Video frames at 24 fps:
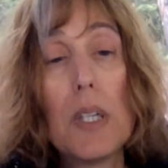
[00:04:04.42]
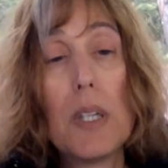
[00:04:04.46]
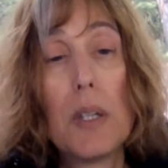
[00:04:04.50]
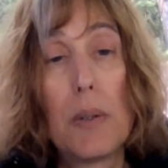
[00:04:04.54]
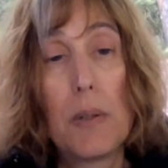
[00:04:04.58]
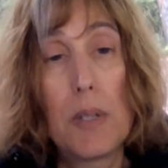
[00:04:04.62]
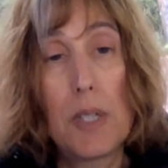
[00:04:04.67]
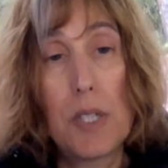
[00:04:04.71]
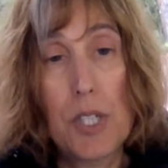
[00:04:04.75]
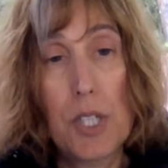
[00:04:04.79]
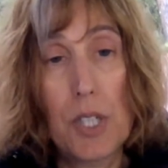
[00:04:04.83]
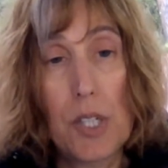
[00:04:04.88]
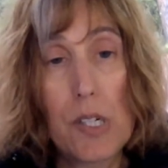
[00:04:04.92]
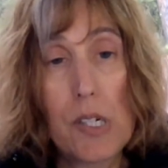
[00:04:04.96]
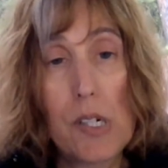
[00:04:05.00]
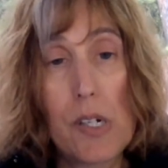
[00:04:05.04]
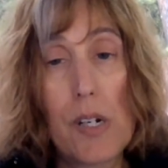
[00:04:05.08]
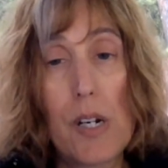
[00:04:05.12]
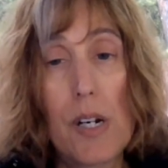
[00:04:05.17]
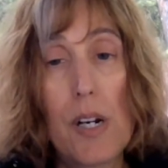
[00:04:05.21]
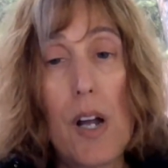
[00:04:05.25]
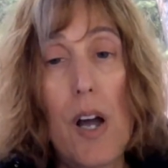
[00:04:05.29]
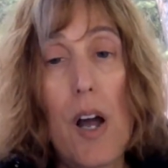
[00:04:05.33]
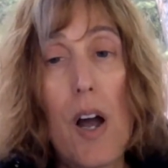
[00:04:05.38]
I mean,
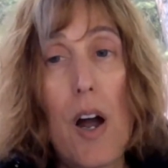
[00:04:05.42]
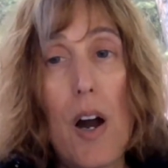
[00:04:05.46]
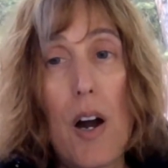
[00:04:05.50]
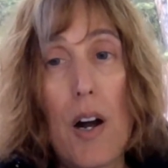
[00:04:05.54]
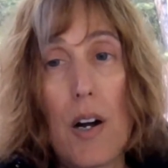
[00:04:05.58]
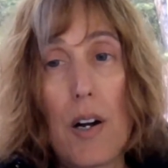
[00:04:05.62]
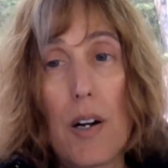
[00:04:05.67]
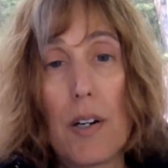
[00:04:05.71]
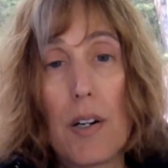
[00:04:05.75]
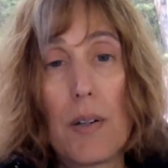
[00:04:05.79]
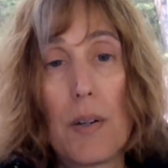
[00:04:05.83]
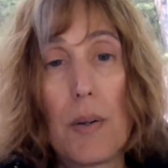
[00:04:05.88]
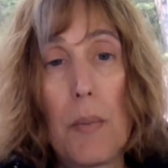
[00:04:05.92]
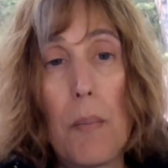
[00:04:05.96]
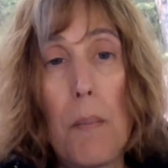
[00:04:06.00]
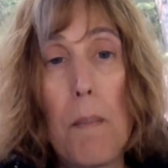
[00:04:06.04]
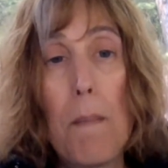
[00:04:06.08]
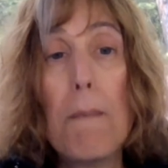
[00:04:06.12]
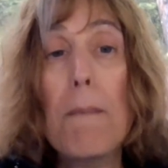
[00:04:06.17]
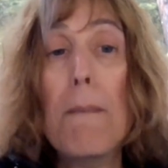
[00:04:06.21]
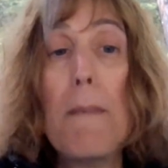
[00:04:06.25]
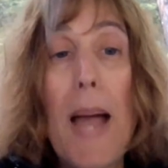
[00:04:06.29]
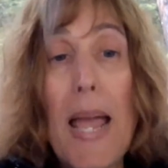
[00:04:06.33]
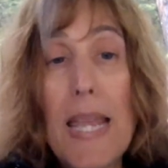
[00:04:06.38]
children are
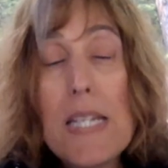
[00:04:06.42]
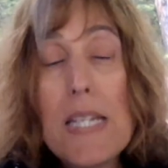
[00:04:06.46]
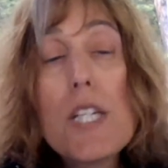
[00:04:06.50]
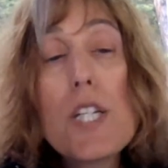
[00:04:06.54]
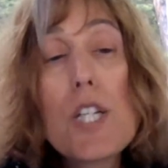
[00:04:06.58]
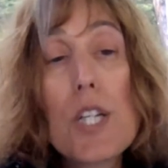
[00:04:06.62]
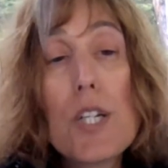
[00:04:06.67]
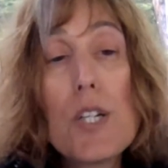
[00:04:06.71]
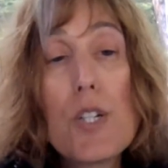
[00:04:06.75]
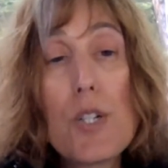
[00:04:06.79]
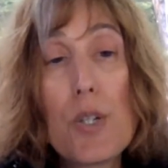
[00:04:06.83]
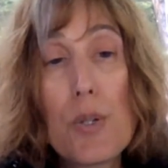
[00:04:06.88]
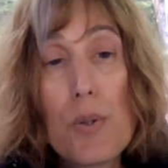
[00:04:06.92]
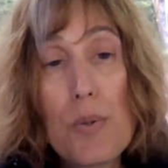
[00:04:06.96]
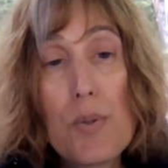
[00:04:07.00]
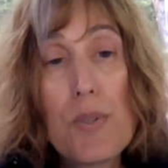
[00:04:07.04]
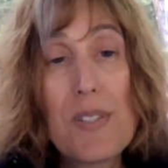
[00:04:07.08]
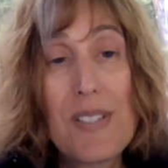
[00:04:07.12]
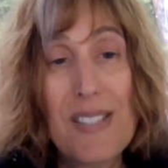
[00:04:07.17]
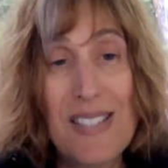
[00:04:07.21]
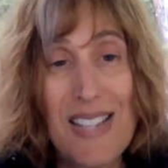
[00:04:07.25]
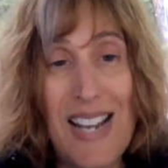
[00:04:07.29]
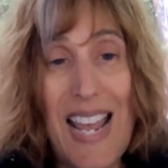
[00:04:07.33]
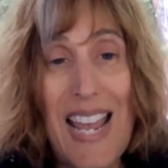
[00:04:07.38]
meant to
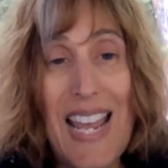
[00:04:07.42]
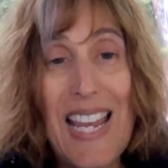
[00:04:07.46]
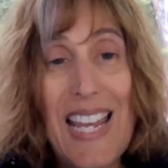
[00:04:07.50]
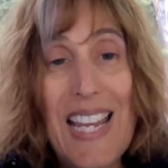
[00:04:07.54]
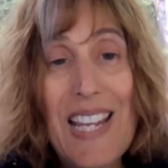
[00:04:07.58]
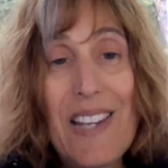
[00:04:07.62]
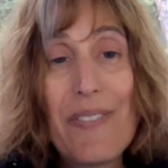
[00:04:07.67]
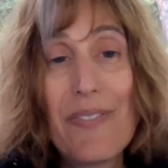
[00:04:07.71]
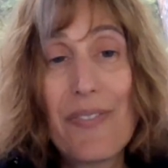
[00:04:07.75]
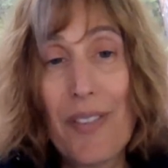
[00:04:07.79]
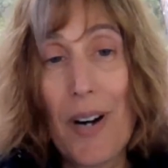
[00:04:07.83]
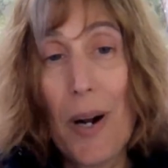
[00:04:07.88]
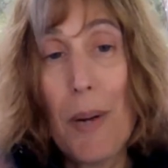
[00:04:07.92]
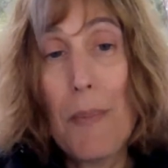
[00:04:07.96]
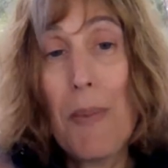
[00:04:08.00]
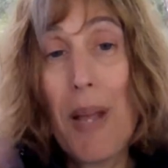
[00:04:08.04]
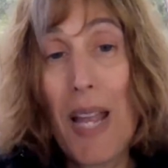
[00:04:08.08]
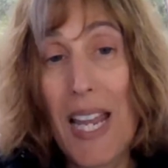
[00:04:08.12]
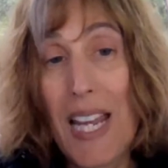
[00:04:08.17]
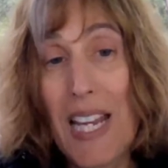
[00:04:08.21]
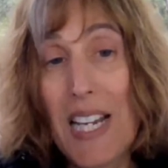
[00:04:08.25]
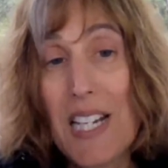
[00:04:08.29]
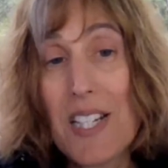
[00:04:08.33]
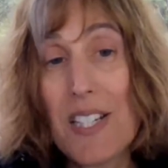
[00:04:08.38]
stay from
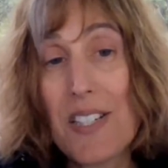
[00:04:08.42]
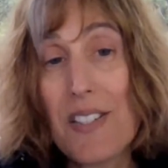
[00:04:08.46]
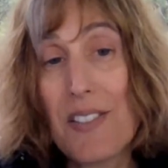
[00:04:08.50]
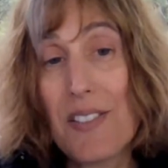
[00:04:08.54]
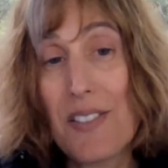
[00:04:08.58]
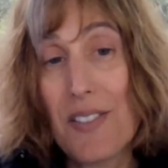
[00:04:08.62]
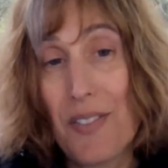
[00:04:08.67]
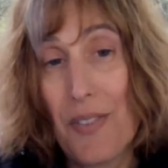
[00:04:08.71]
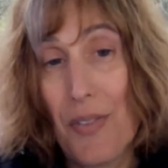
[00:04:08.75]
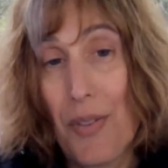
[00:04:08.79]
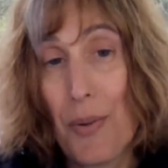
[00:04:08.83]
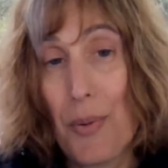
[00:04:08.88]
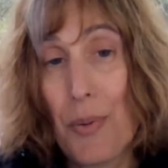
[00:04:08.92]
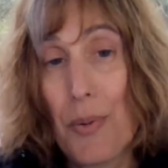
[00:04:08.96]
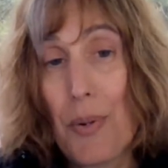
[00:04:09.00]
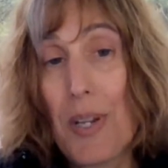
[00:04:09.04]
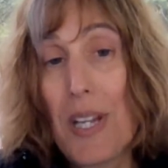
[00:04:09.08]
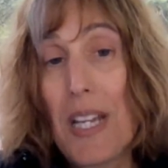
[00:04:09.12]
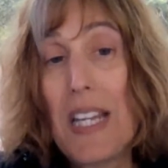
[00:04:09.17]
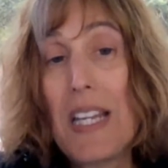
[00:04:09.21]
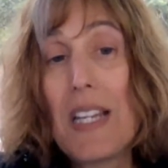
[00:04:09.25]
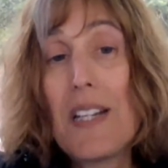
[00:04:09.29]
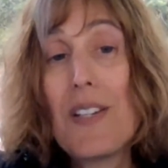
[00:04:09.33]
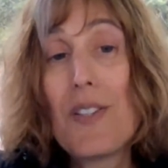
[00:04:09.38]
ages
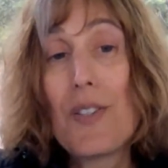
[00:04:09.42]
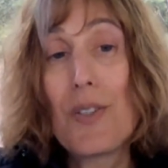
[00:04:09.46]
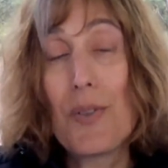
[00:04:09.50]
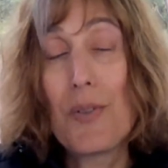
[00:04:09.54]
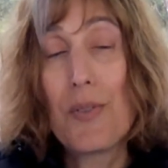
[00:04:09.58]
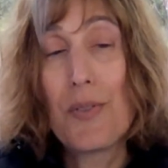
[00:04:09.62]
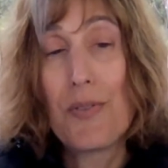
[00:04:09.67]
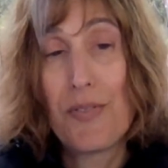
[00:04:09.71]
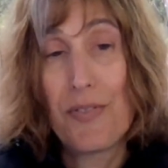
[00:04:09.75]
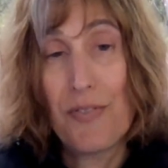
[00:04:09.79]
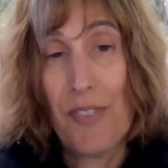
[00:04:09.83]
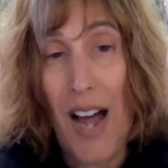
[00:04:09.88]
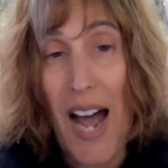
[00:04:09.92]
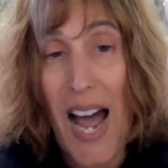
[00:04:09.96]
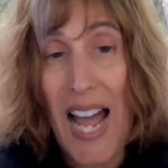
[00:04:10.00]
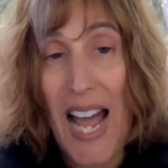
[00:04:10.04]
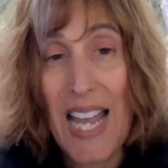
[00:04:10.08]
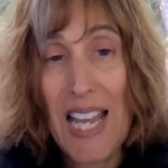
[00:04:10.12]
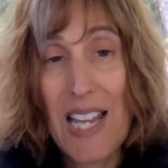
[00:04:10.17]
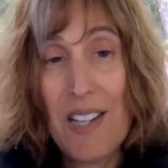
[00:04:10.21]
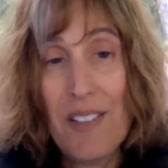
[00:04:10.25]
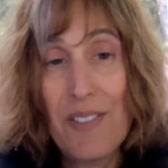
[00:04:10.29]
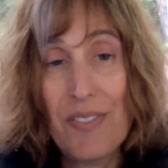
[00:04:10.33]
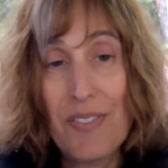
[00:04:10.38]
3 to 5
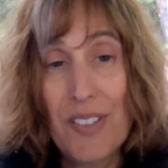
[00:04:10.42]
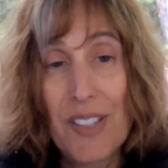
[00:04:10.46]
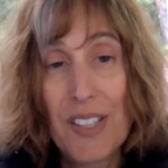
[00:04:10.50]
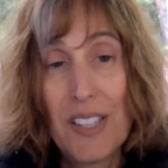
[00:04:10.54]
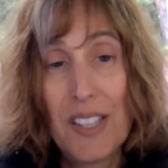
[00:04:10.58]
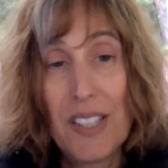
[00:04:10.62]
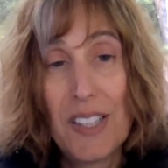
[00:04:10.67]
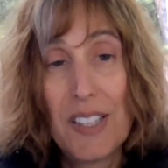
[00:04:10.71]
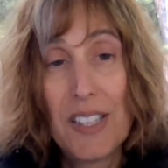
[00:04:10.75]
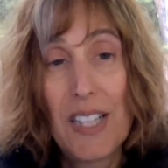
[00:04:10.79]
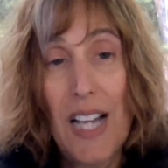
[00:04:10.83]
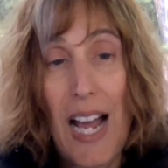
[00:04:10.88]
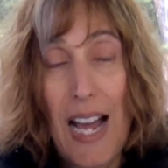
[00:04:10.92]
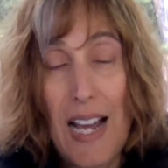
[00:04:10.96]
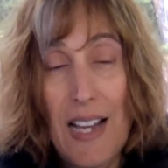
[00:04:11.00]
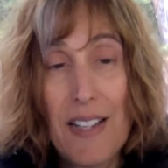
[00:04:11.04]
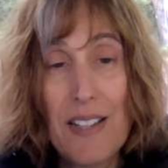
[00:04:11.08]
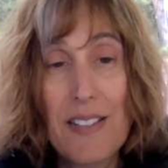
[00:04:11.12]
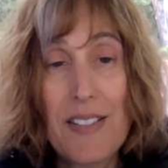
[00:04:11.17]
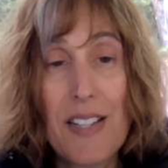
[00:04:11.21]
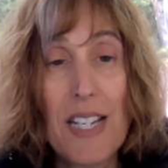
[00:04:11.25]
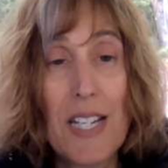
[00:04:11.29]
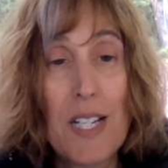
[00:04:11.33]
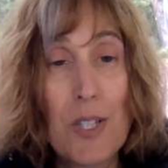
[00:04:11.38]

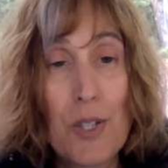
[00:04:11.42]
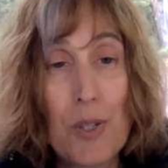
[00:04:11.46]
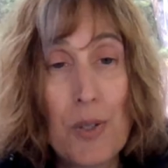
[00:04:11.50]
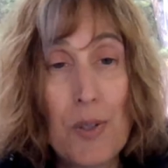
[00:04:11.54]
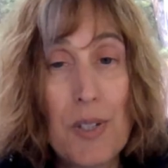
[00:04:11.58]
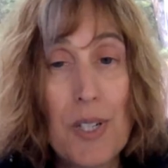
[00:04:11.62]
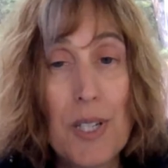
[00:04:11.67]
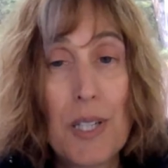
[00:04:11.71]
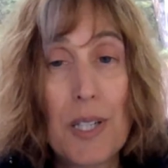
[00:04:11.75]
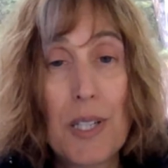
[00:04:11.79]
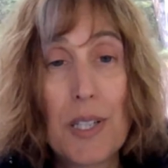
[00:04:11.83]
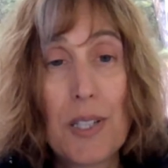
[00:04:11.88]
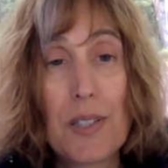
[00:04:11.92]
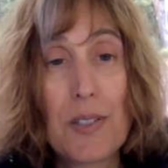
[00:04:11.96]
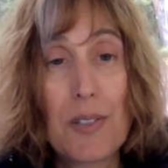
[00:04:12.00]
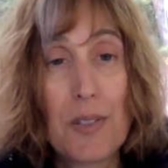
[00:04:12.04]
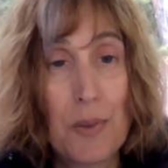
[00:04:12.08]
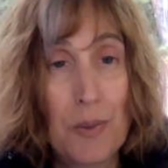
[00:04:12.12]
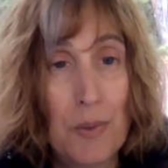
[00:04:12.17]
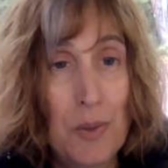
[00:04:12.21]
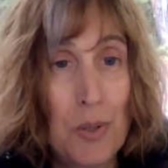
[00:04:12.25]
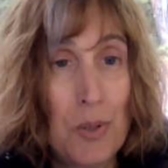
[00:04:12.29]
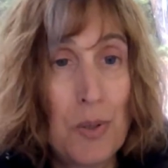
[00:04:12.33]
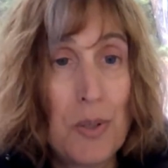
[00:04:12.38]
as a 2
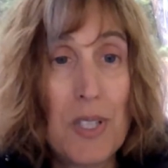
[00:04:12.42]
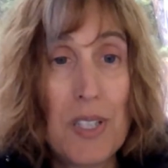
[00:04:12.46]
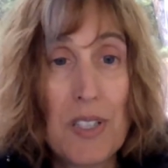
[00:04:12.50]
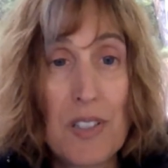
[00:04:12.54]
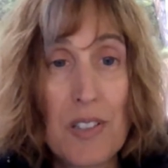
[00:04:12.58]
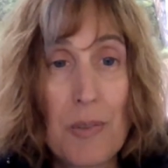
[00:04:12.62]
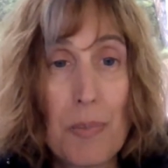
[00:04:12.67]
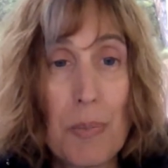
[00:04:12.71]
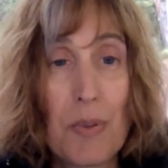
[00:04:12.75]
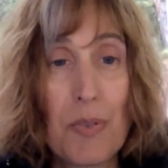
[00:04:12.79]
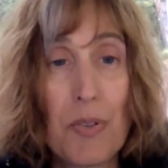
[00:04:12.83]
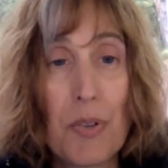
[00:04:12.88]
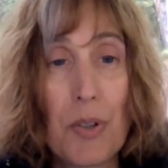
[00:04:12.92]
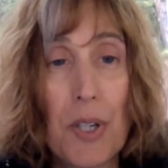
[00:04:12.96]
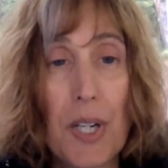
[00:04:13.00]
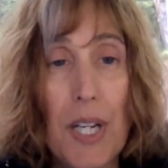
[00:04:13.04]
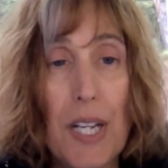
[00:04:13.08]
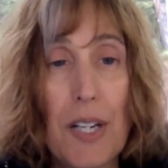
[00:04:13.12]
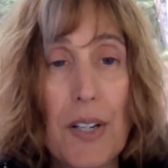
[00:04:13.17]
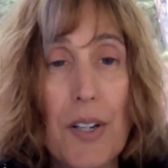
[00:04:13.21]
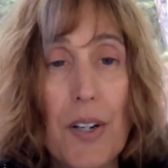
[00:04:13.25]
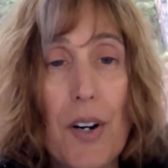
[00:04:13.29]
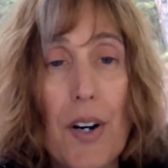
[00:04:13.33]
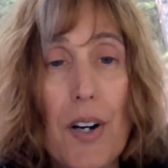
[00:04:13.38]
years before
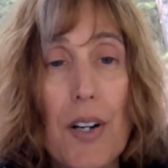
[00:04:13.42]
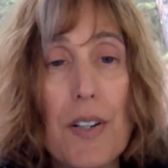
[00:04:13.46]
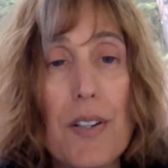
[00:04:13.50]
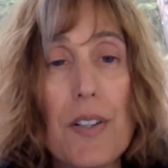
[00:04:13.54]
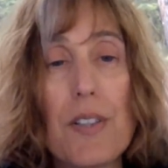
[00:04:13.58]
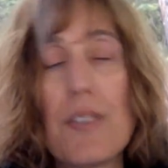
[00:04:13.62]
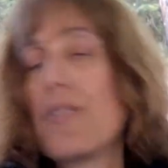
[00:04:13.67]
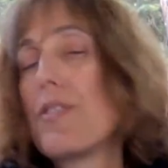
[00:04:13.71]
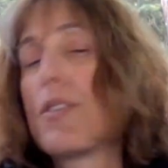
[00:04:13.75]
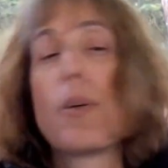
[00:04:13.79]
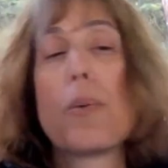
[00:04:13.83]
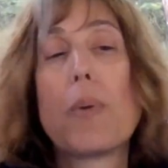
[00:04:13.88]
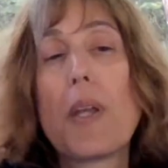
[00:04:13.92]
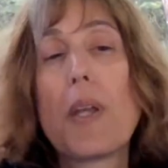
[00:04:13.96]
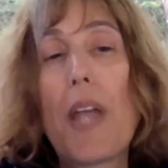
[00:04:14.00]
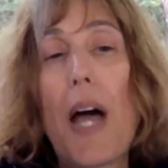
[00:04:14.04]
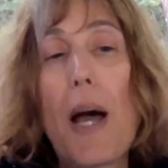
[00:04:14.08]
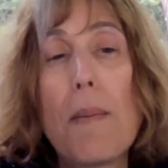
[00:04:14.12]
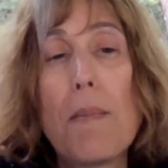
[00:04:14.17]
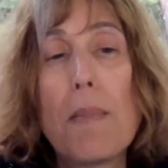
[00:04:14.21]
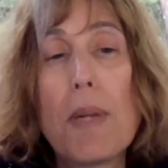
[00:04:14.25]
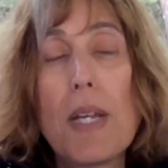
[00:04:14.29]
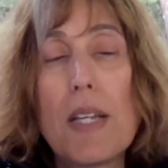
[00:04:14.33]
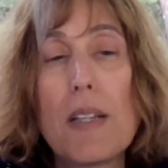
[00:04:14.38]
kindergarten. And so what
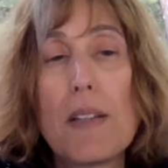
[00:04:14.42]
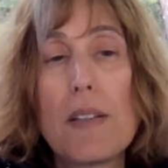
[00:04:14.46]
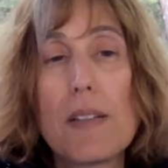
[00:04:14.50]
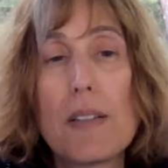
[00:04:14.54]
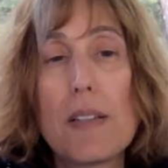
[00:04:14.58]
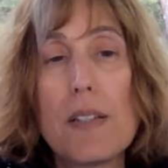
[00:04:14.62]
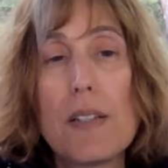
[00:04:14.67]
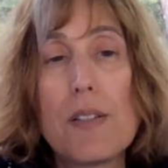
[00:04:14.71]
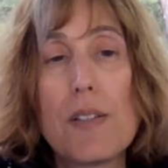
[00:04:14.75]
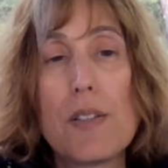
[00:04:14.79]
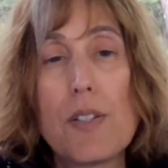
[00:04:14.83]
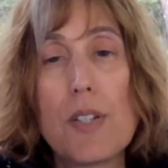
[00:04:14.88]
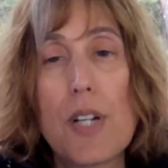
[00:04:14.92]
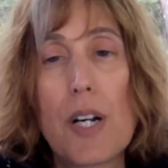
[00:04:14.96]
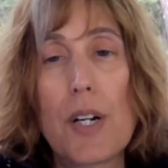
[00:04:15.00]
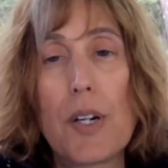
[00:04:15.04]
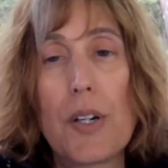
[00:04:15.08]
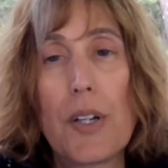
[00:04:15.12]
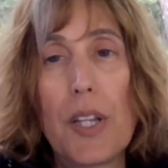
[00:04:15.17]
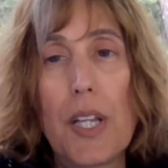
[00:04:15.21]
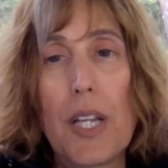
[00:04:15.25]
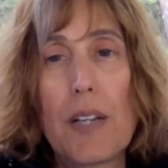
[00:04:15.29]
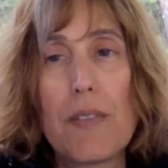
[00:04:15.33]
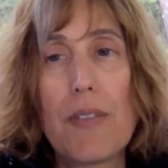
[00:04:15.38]
that means is
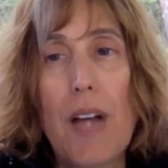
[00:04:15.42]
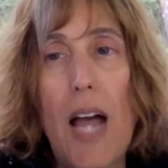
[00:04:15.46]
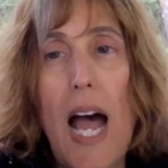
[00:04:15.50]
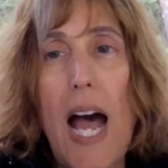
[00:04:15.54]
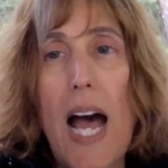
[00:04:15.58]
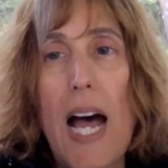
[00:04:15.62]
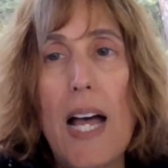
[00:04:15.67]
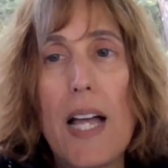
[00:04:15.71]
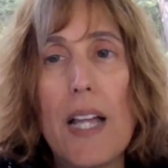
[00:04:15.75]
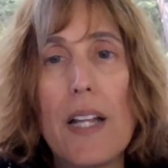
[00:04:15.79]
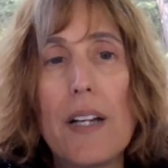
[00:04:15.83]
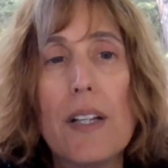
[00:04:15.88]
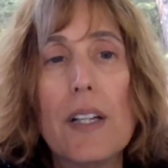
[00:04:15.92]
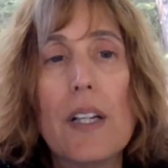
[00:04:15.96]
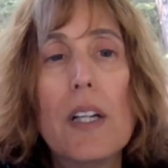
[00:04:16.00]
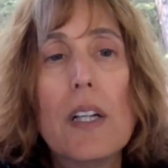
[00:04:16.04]
generally I've had